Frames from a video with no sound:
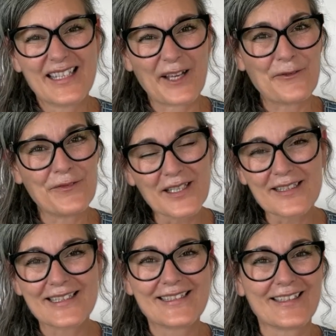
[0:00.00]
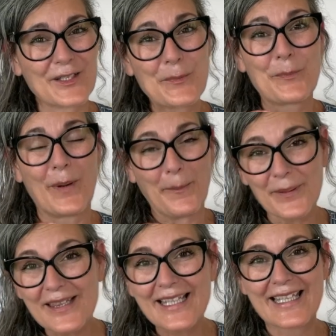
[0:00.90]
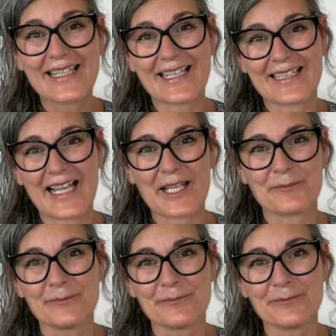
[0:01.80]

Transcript: I feel it start bubbling and like,